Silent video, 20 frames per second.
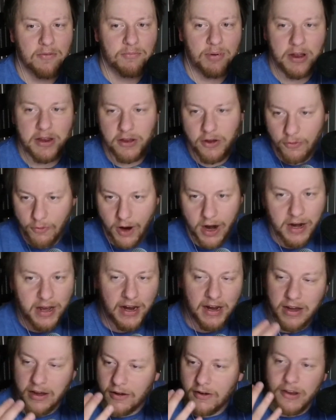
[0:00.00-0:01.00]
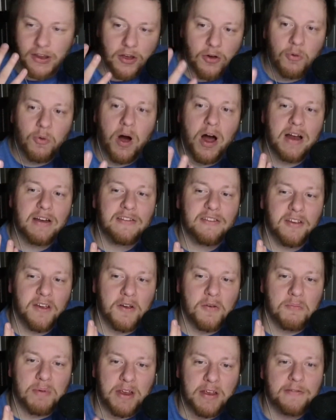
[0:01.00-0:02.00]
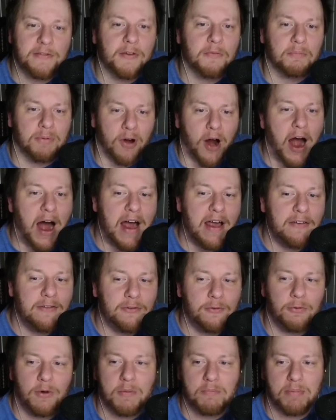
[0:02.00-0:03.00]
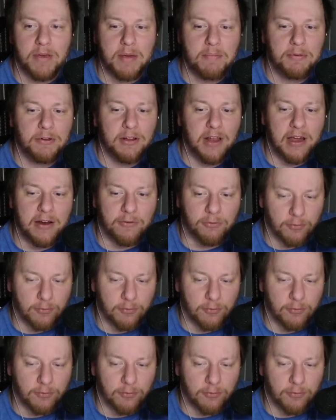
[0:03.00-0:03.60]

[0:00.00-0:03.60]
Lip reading: But you want to be surprised when people like